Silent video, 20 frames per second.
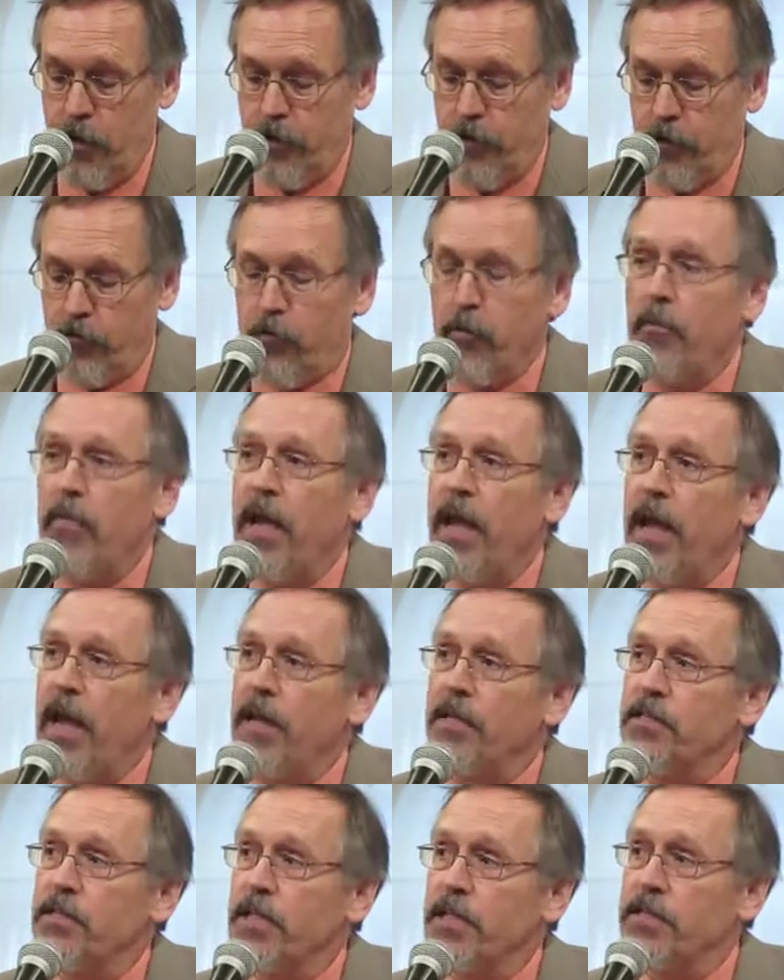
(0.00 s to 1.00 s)
There
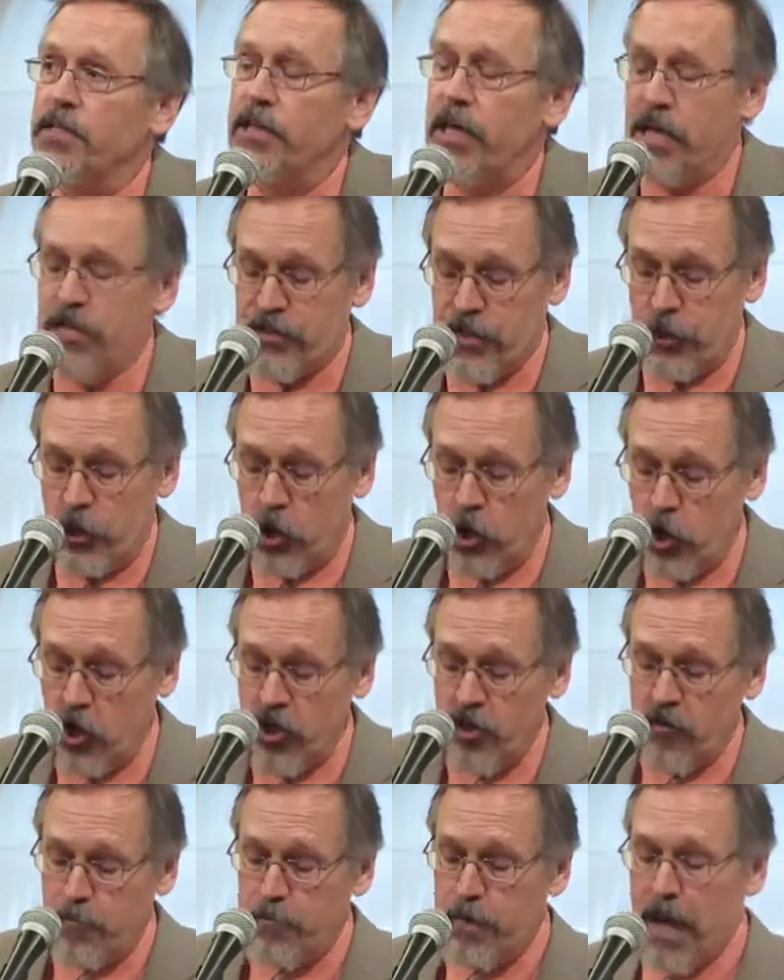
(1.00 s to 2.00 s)
remains," he says, "an
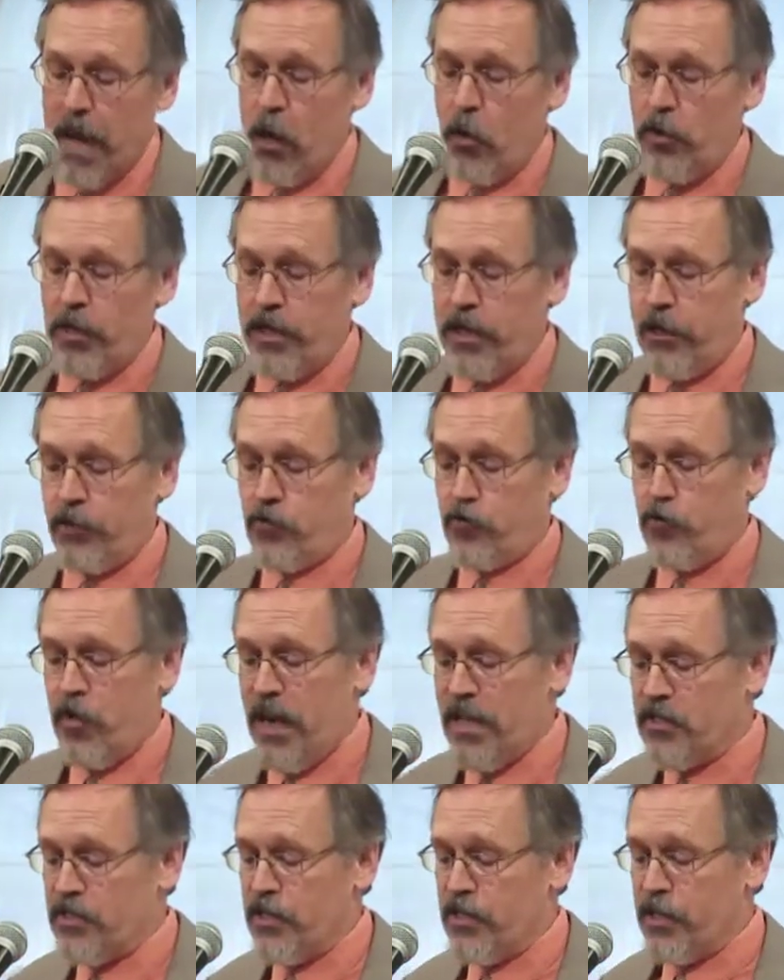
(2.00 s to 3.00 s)
earthbound yet
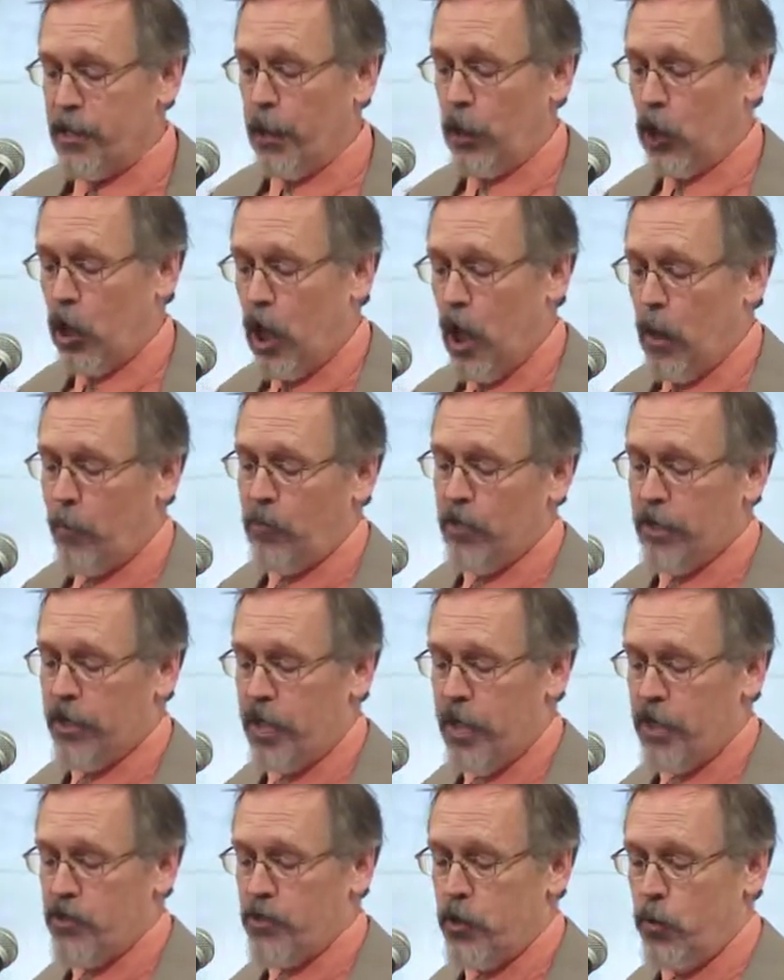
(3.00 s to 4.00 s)
transcendental
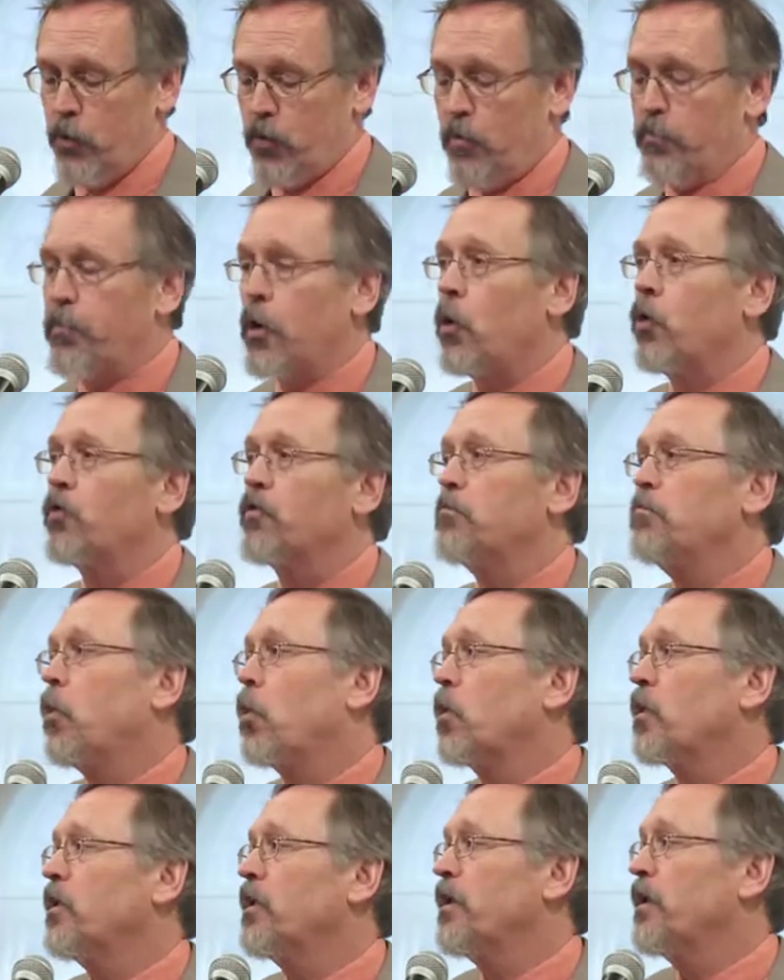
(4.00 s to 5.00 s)
obligation we're both
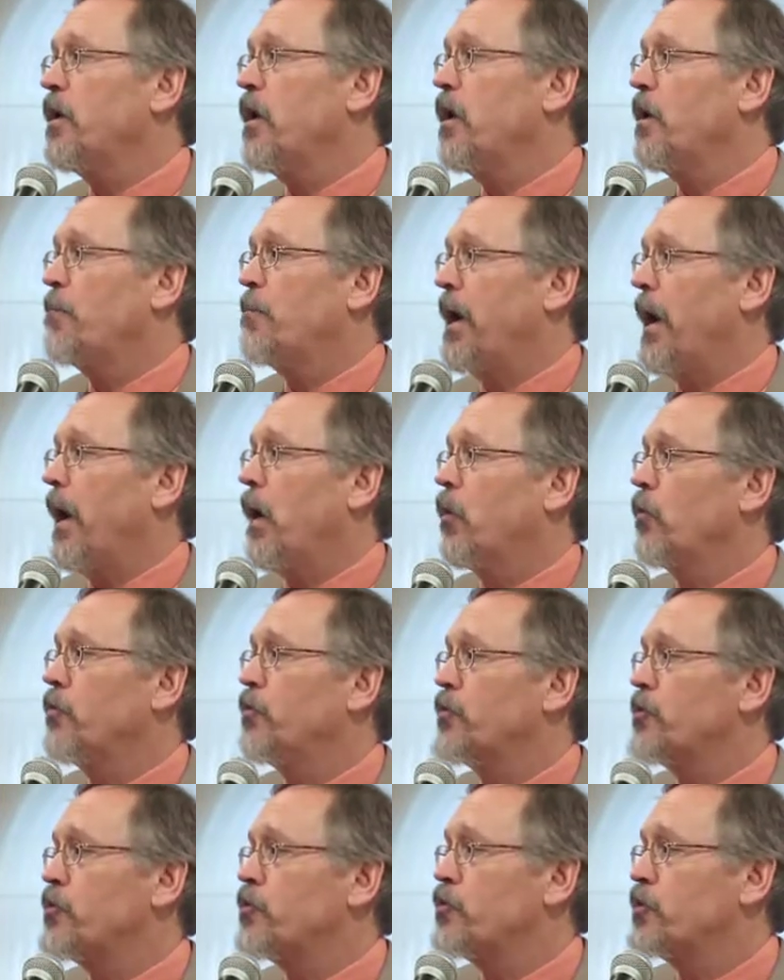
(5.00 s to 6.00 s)
morally
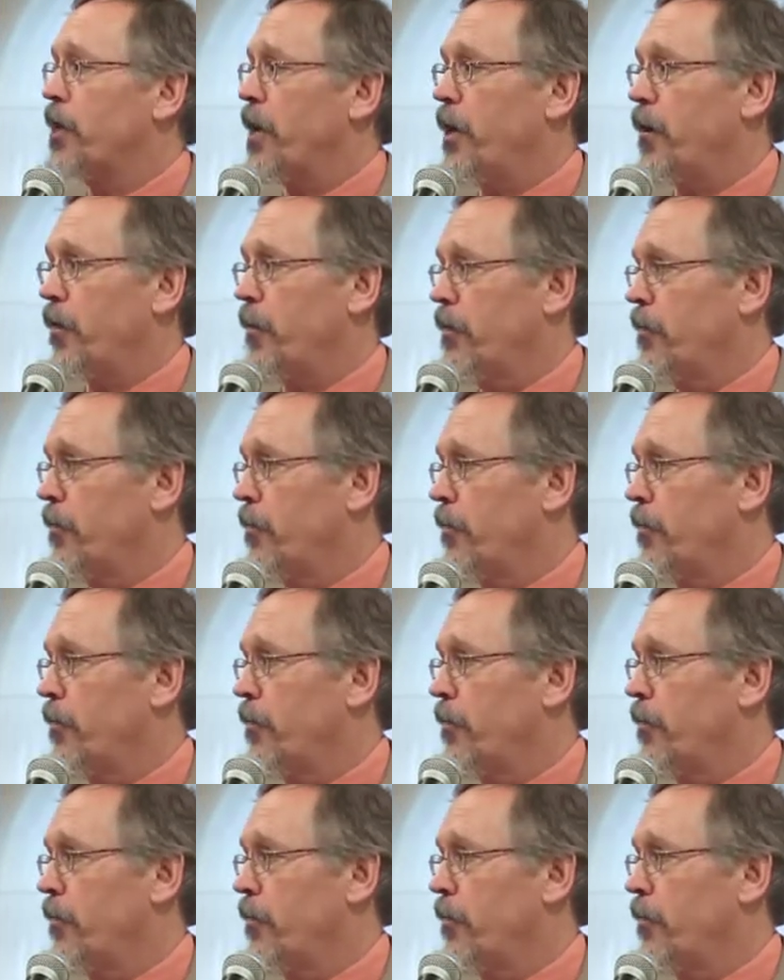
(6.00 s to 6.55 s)
bound to share."